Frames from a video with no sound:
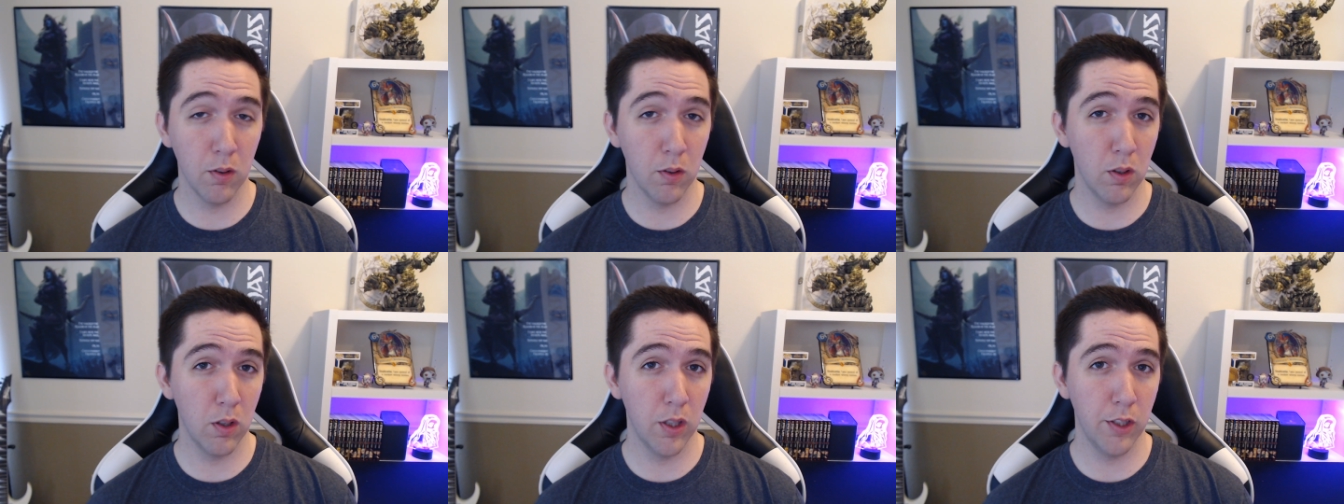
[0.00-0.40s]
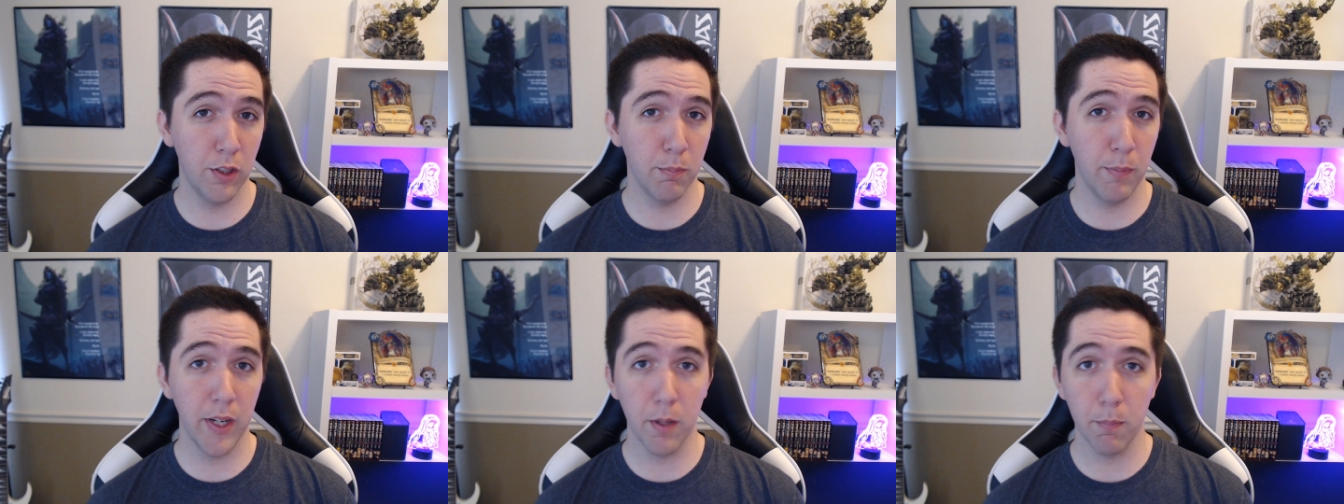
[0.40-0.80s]
or you
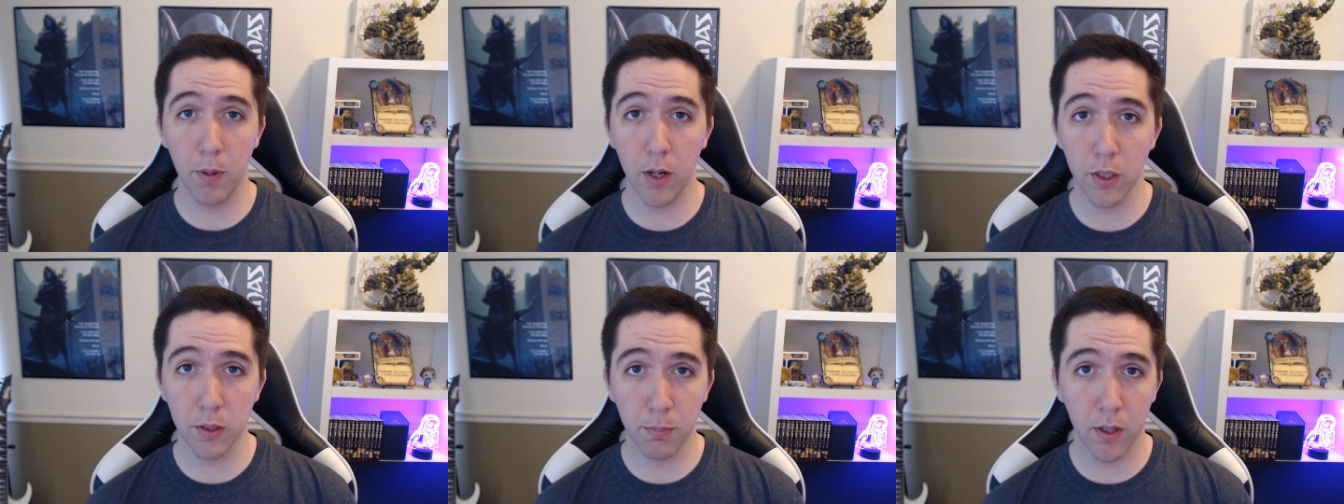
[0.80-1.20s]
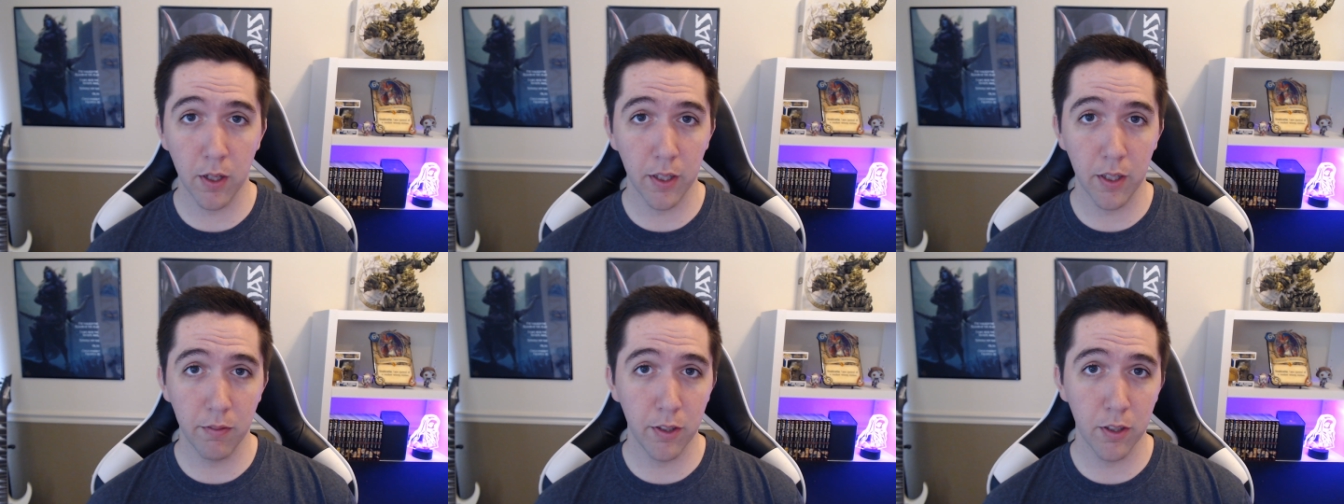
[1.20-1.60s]
make a parse
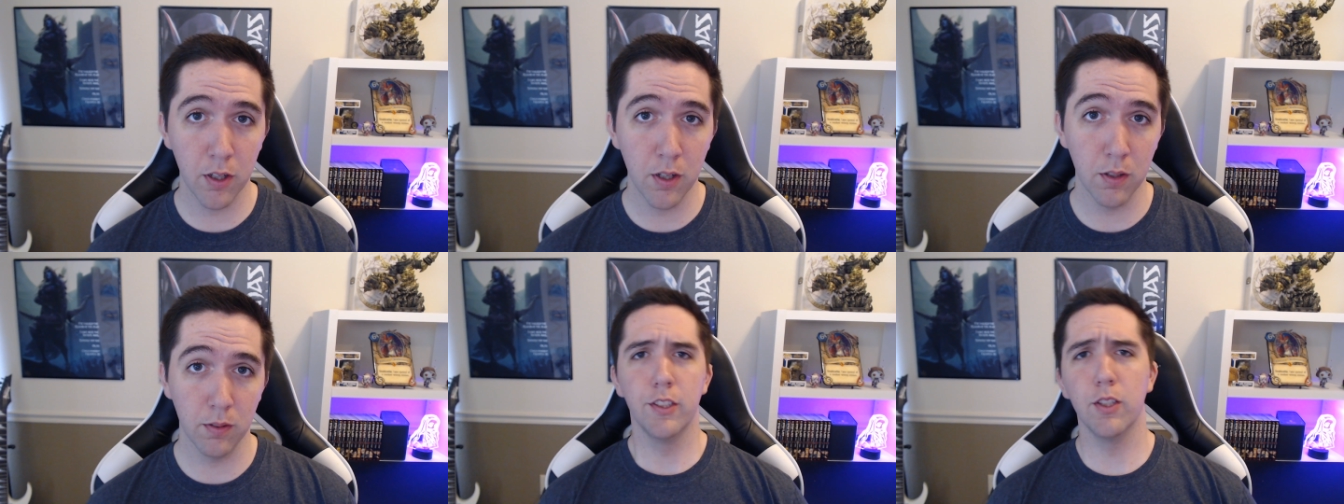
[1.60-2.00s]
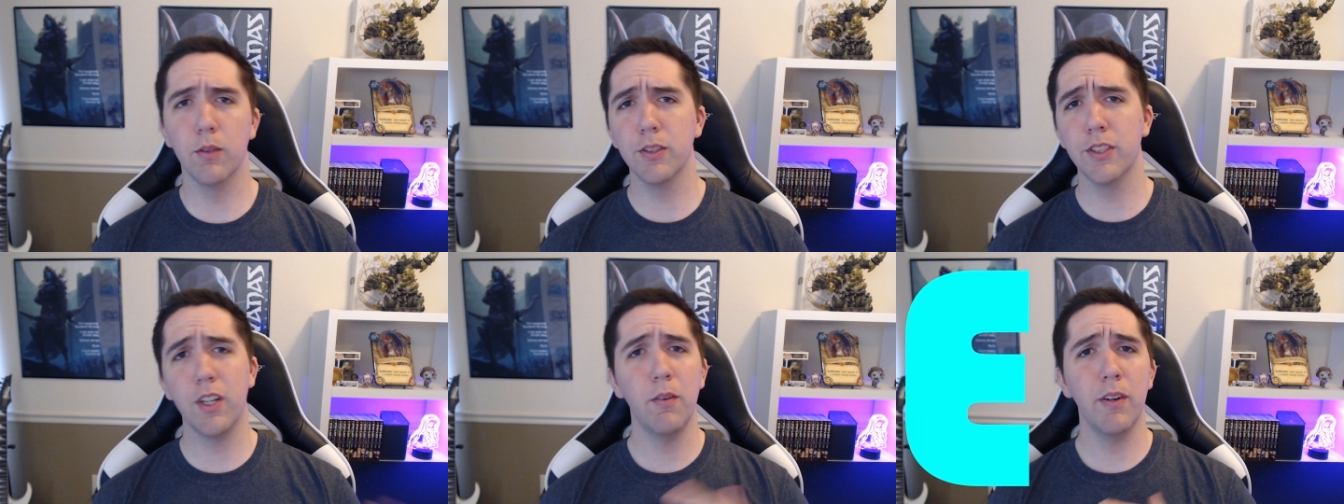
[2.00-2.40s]
party of your own. So we'll
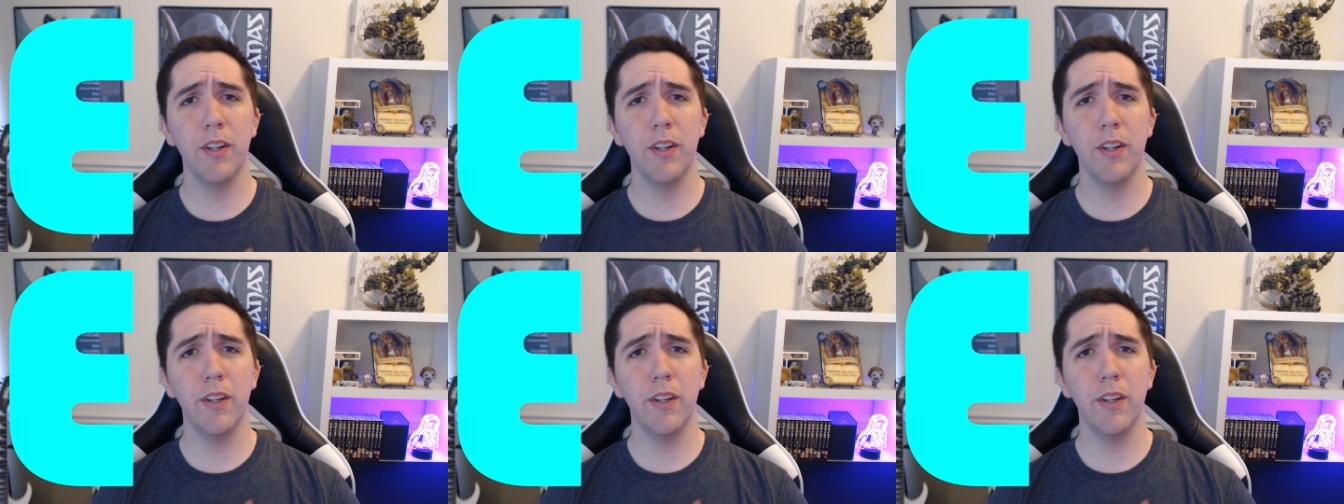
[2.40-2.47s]
start with